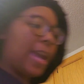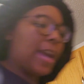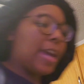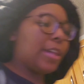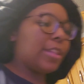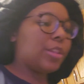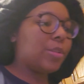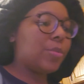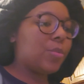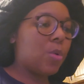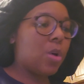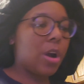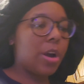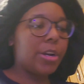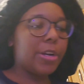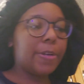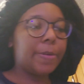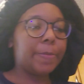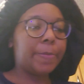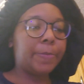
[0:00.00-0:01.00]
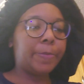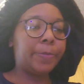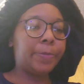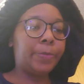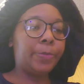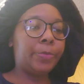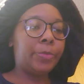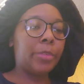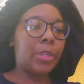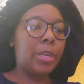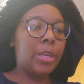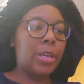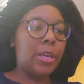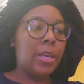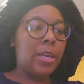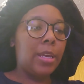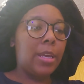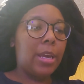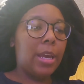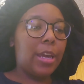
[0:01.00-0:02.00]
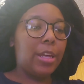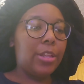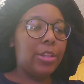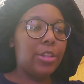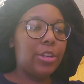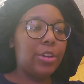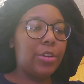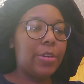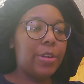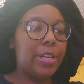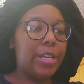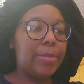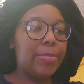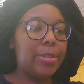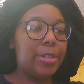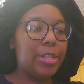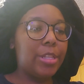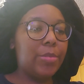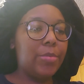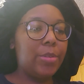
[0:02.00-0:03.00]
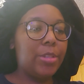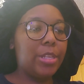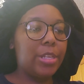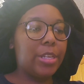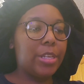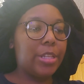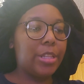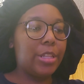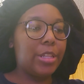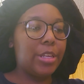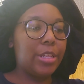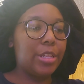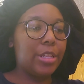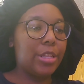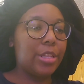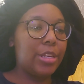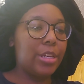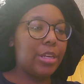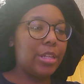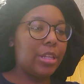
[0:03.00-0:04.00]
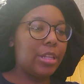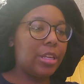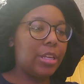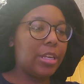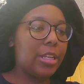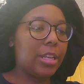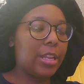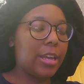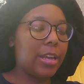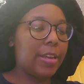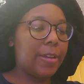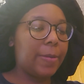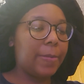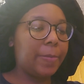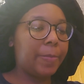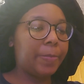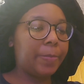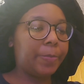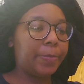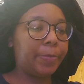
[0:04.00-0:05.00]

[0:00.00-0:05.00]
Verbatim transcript: to add some water. I stir it up to see what the consistency is looking like.